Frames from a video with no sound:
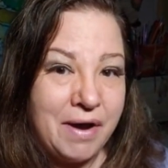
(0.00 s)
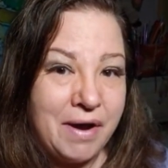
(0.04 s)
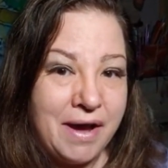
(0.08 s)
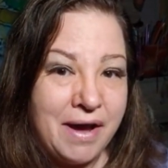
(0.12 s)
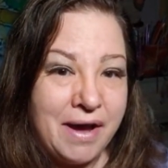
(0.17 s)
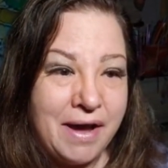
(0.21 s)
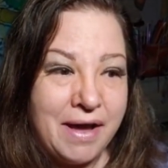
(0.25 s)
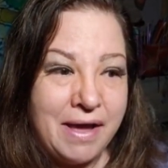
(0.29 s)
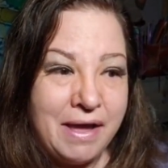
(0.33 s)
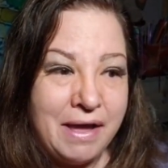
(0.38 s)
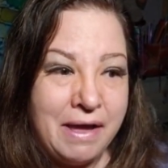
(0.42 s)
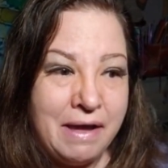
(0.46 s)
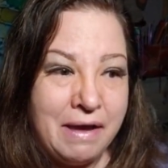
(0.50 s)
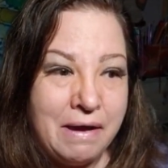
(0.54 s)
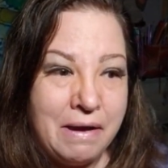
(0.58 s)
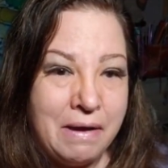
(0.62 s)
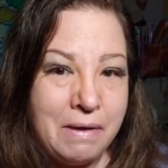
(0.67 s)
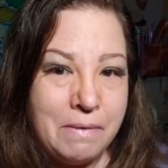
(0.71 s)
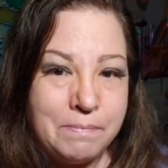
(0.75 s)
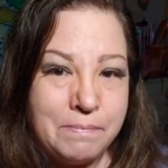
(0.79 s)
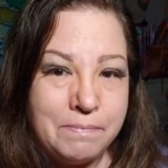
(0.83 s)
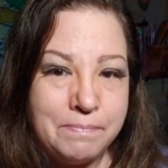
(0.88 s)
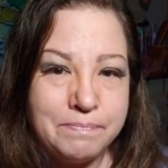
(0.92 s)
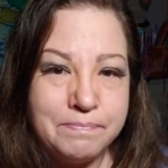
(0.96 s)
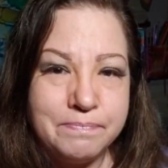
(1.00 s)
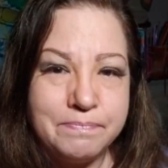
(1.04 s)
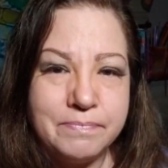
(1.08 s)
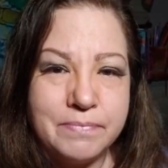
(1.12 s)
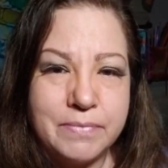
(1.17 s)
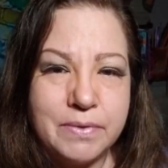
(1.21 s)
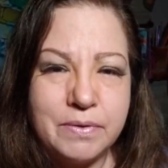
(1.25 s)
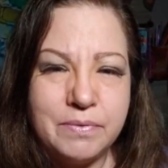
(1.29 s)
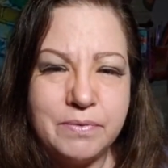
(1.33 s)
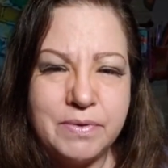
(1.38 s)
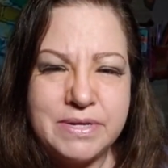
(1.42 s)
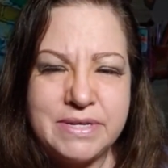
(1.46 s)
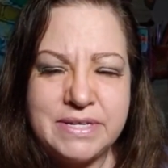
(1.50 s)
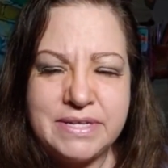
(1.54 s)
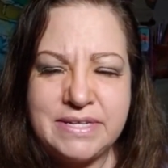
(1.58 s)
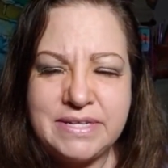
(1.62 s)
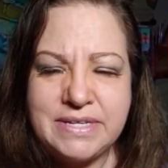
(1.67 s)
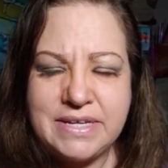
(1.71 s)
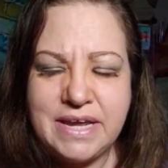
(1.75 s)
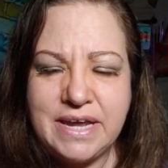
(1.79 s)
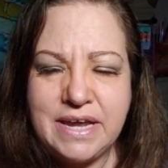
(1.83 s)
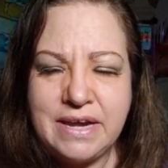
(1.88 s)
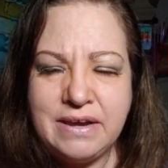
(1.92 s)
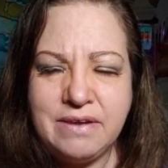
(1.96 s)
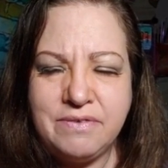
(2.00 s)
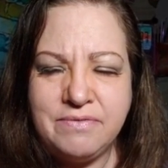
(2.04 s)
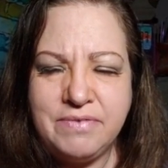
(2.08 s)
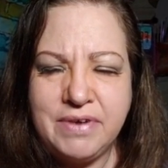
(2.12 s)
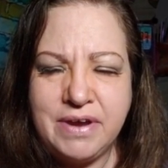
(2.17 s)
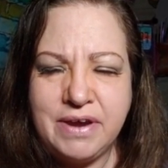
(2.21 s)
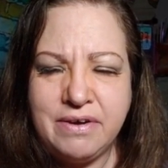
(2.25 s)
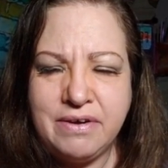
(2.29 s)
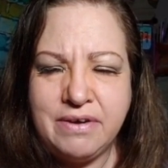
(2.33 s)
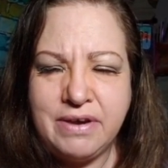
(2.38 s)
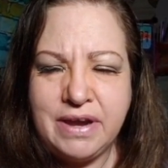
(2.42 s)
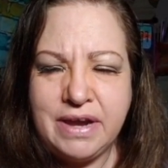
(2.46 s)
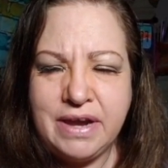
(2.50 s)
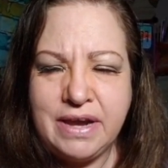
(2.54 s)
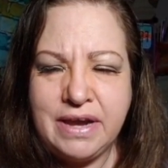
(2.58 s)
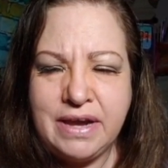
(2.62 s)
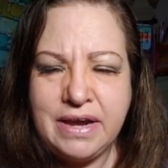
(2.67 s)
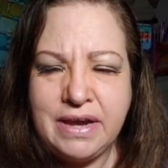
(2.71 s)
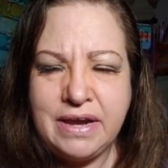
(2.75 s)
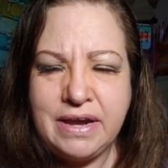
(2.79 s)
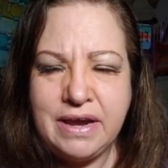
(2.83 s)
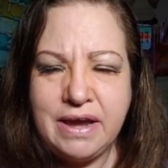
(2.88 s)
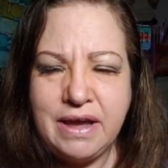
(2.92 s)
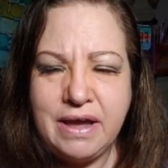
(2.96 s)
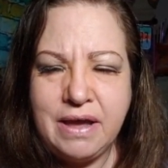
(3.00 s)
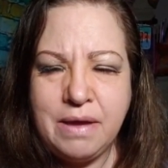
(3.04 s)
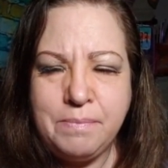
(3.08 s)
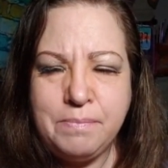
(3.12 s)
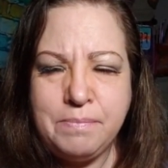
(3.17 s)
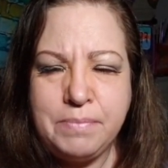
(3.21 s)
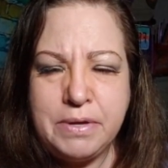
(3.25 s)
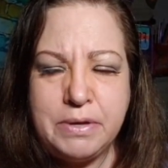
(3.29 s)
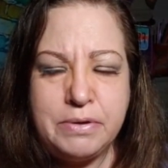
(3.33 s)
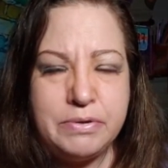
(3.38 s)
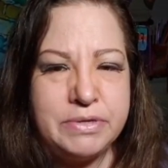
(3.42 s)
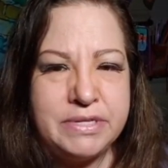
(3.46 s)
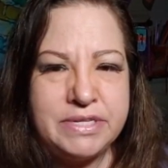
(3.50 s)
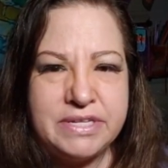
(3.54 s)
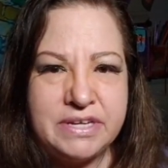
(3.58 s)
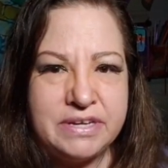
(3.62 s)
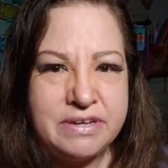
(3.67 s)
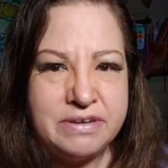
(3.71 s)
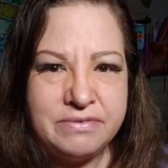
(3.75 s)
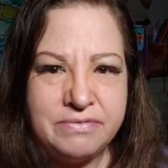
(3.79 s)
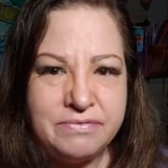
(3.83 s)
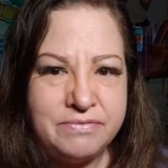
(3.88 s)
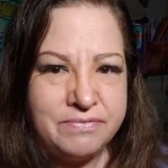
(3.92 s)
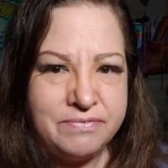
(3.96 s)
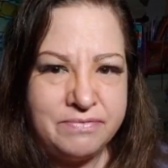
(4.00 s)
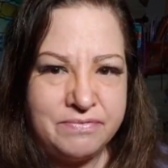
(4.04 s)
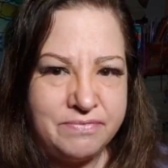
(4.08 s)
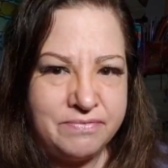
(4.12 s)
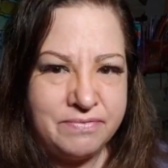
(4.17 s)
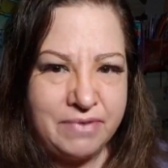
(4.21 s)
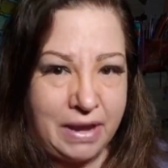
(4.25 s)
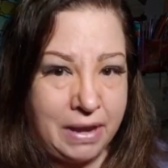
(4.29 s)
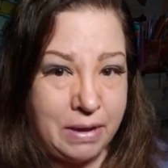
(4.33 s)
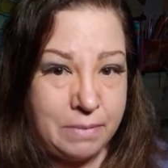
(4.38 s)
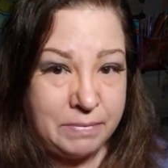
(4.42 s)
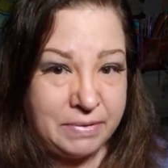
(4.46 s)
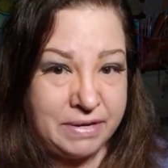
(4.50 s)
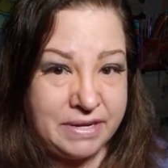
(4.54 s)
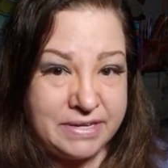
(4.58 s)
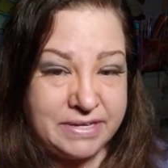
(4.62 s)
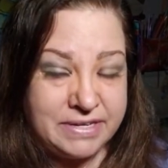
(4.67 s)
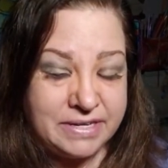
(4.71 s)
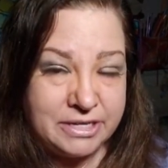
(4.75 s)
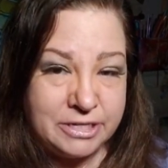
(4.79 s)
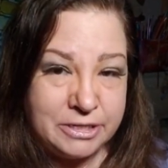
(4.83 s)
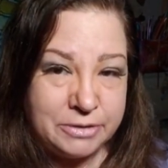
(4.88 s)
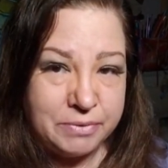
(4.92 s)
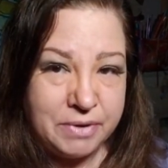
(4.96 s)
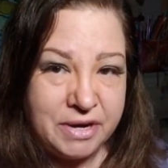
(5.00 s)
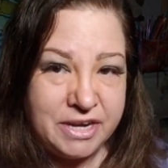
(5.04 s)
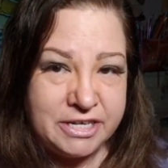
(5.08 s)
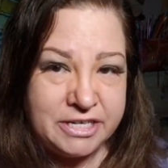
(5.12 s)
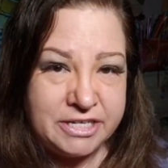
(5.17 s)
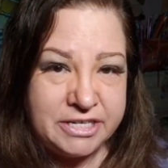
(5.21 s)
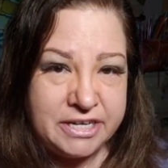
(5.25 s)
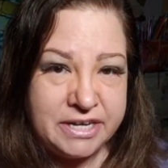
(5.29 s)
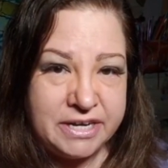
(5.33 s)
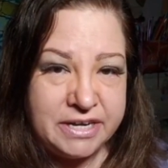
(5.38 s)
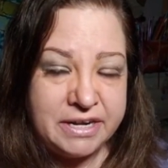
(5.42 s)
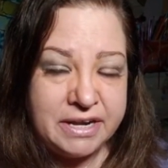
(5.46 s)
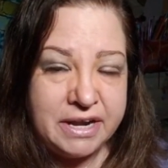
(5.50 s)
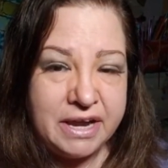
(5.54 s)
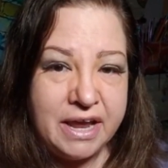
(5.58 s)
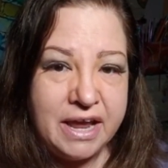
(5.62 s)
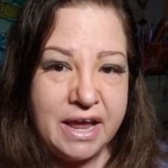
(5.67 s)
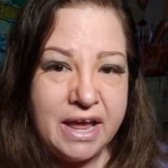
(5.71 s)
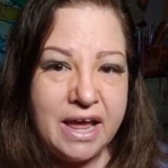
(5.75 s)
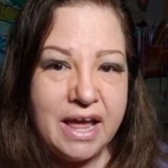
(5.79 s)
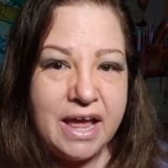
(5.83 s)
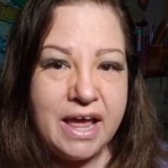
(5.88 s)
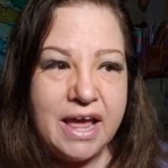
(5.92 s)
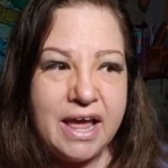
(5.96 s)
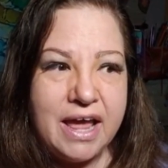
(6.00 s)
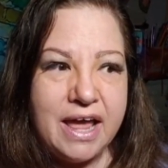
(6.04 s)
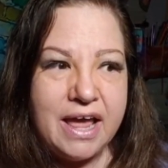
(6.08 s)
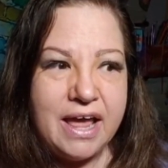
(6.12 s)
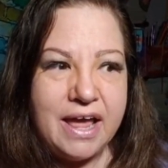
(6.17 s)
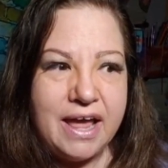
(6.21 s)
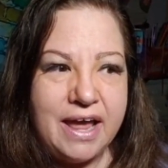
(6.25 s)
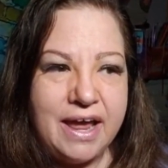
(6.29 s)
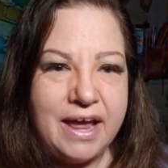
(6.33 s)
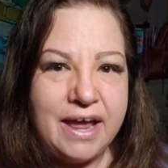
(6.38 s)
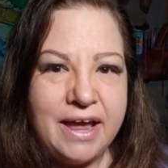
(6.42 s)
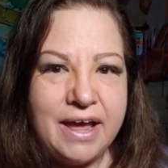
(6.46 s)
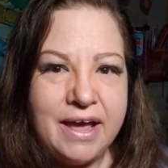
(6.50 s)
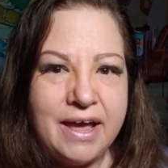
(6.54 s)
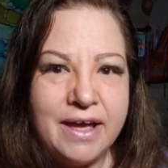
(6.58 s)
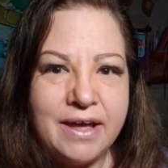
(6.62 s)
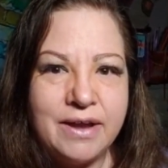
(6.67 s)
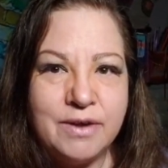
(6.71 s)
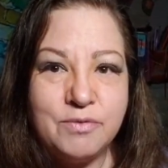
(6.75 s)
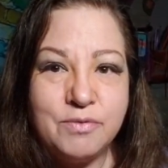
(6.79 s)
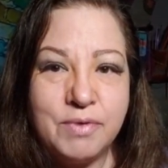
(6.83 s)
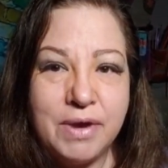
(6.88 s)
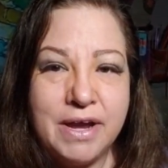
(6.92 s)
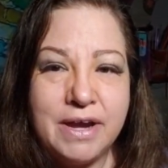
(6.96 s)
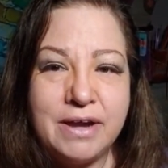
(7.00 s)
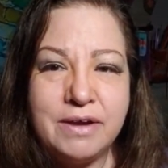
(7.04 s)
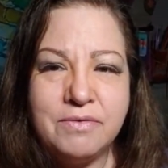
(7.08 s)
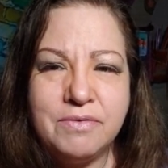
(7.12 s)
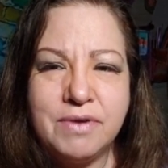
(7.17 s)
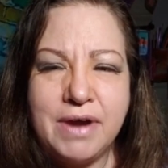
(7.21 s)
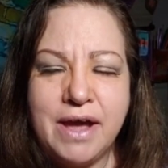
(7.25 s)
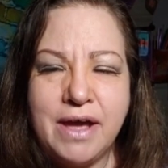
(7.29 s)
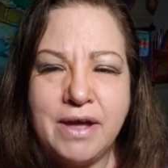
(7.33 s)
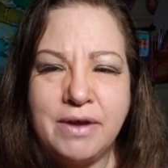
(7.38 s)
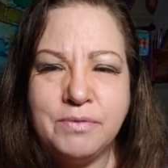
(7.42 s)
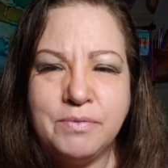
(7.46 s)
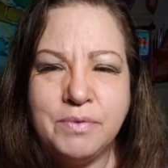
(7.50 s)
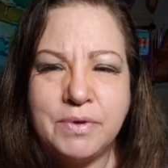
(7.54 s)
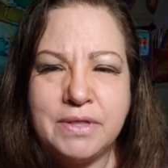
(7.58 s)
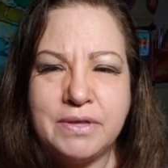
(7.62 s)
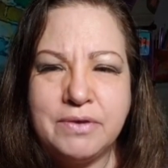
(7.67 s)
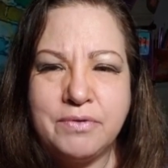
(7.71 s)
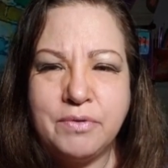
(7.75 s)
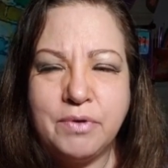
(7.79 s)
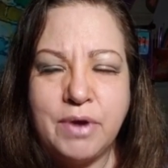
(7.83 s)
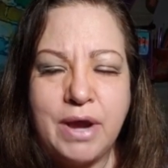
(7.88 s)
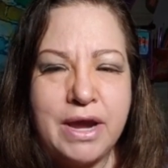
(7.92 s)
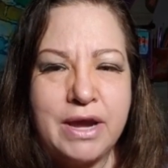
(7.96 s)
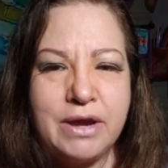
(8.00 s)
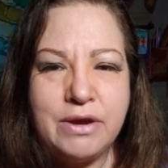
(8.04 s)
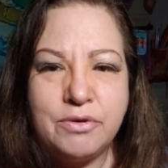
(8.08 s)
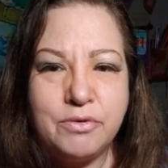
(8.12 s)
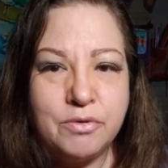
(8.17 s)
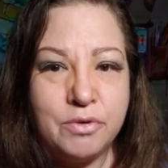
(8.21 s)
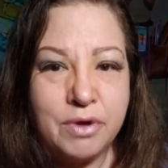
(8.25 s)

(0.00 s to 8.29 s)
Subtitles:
I was in a very abusive family situation and I ran away with great